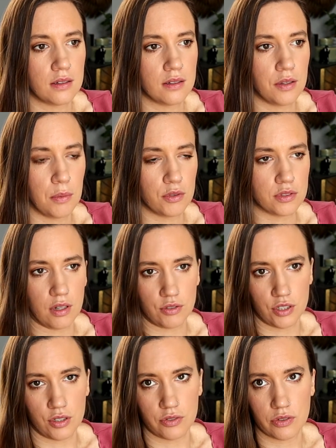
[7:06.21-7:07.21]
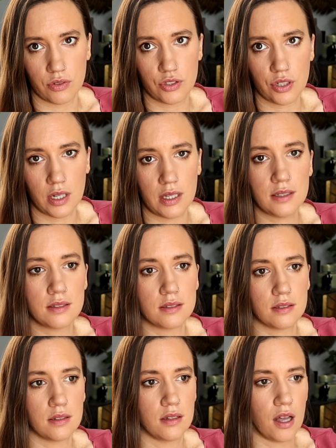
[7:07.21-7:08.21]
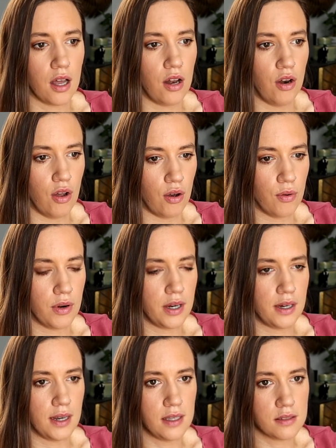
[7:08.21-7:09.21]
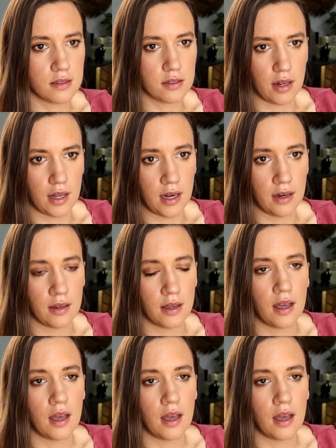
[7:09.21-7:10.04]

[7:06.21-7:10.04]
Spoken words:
the most logical solution is lowering insulin.